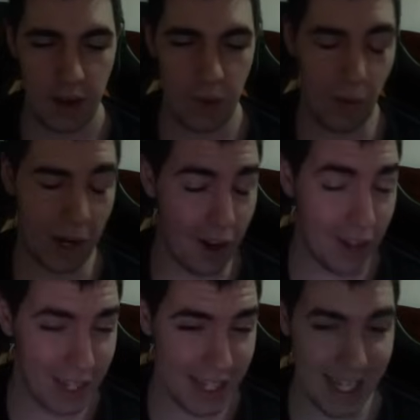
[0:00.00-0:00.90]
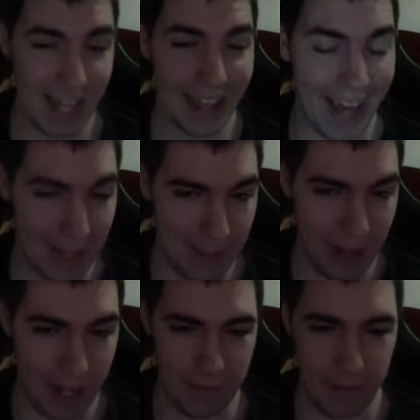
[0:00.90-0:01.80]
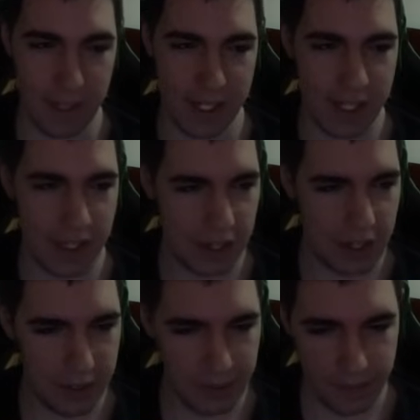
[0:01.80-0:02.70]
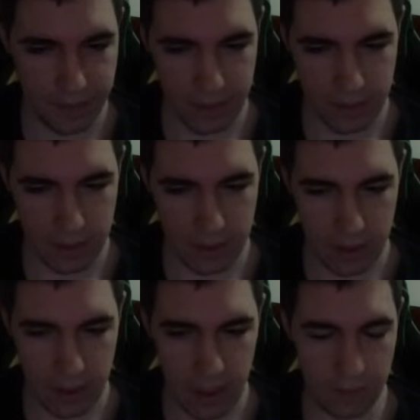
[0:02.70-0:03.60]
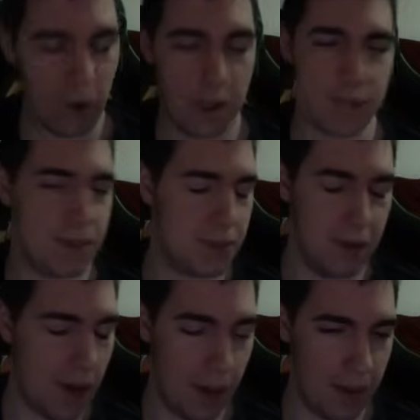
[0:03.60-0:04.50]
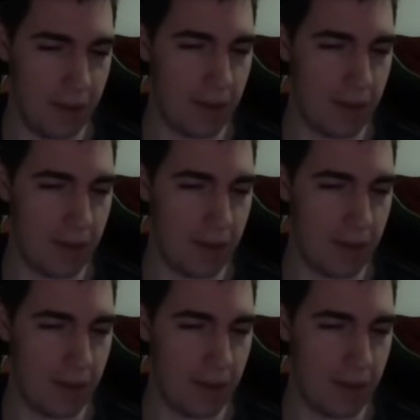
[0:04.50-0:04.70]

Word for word: Wakanda is not that bad for us. Of course we drew Haga.